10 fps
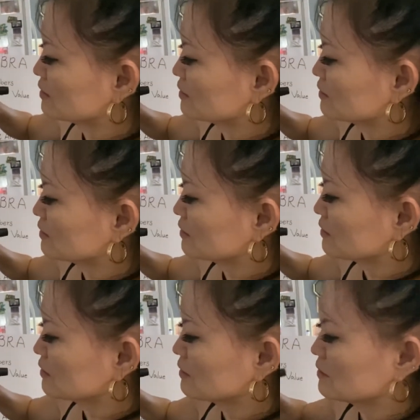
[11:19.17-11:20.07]

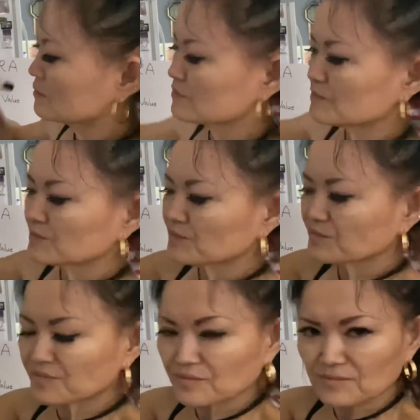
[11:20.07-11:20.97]

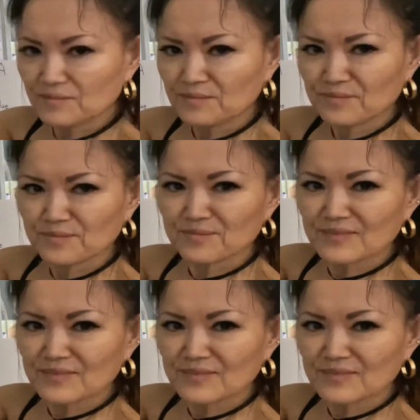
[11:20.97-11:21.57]
No one is speaking in this clip.